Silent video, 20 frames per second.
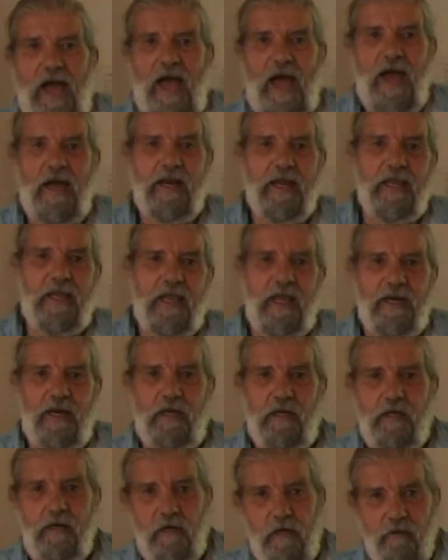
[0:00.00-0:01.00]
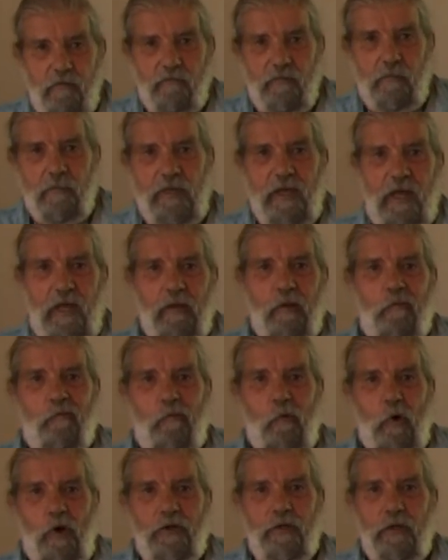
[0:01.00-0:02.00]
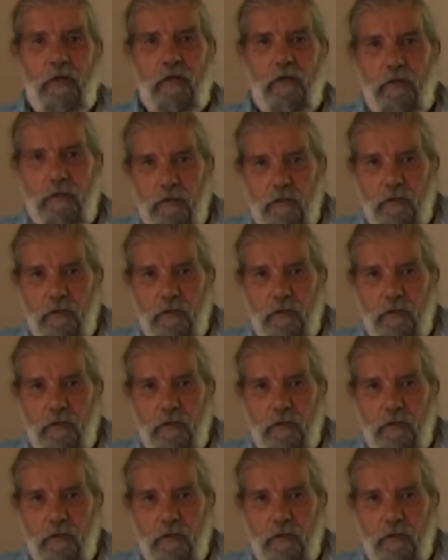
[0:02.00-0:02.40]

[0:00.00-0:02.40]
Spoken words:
how to get it from California